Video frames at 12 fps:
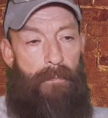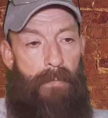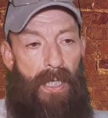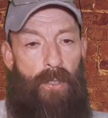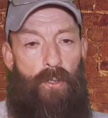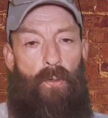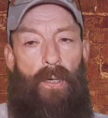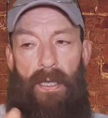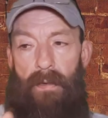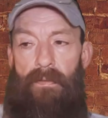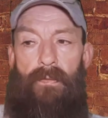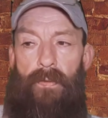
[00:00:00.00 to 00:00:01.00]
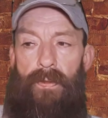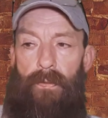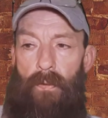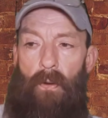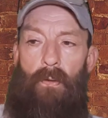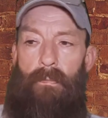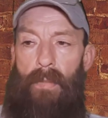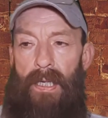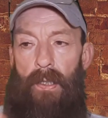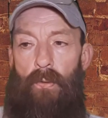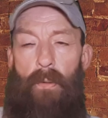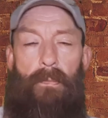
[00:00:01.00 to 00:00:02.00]
make sure I have all my
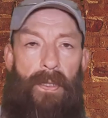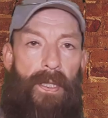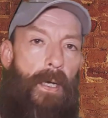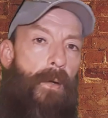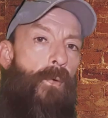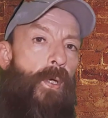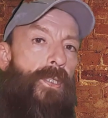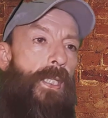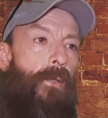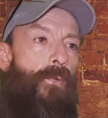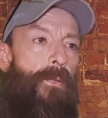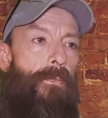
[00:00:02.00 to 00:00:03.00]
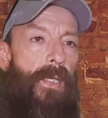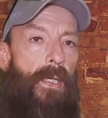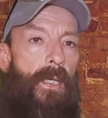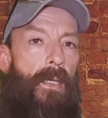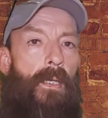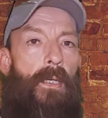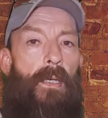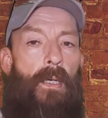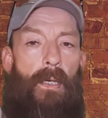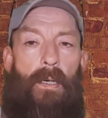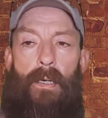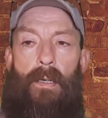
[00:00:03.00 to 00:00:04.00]
equipment that I want to take with me
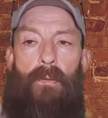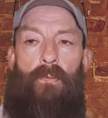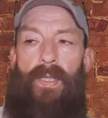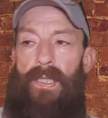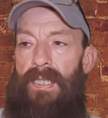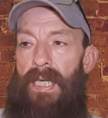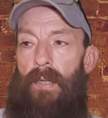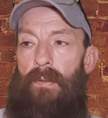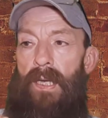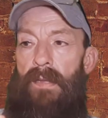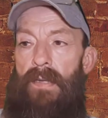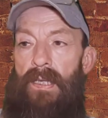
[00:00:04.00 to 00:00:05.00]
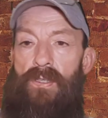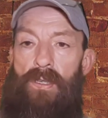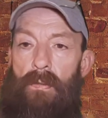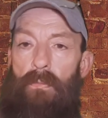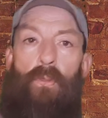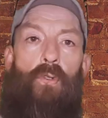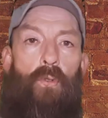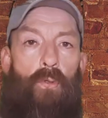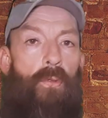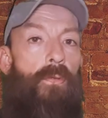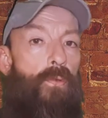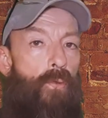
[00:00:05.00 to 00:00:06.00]
written down, and then
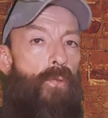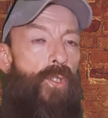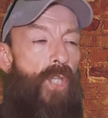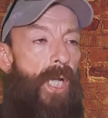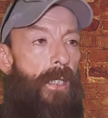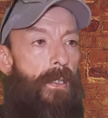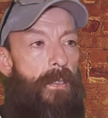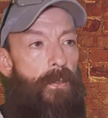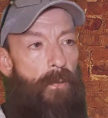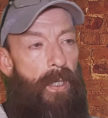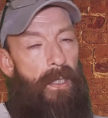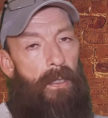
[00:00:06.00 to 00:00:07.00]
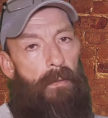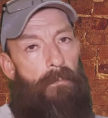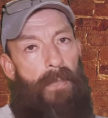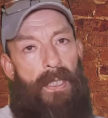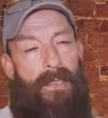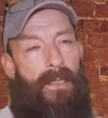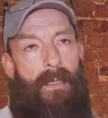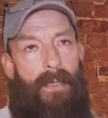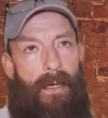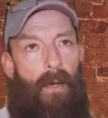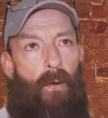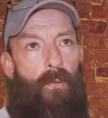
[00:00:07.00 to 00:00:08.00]
do a checklist, right? Because I
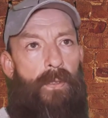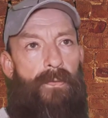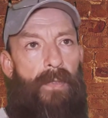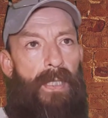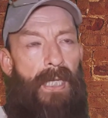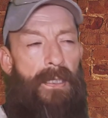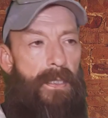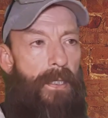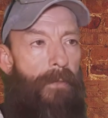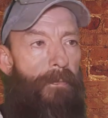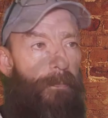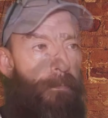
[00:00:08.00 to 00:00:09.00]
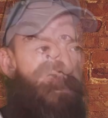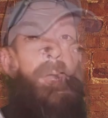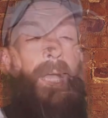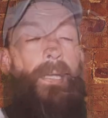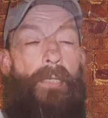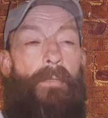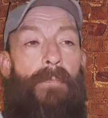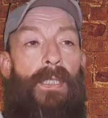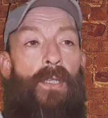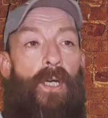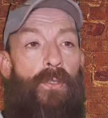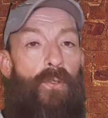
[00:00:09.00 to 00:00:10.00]
always forget stuff. I gotta be
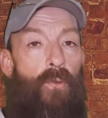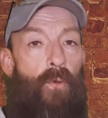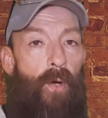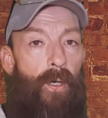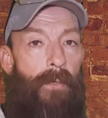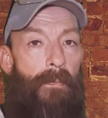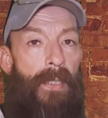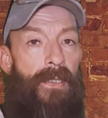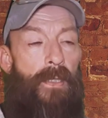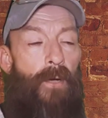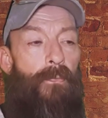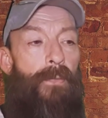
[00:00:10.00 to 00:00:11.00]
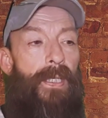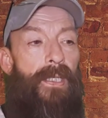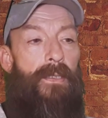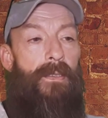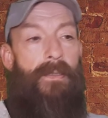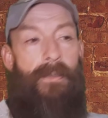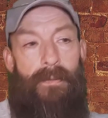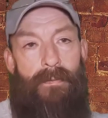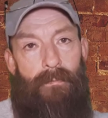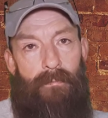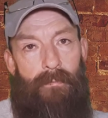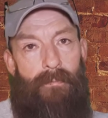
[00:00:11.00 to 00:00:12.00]
not too hard on myself because,
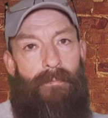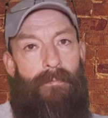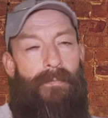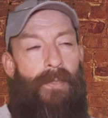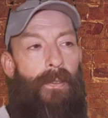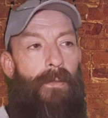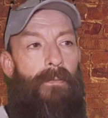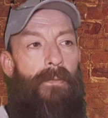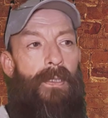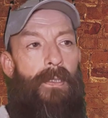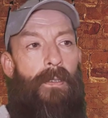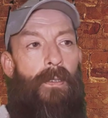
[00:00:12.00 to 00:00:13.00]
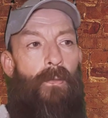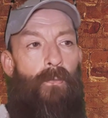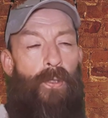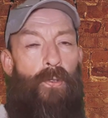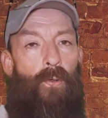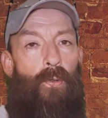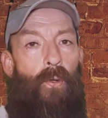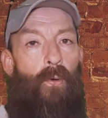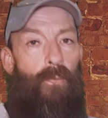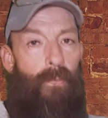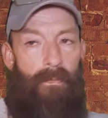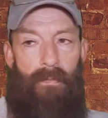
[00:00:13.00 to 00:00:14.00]
you know, when you're alone,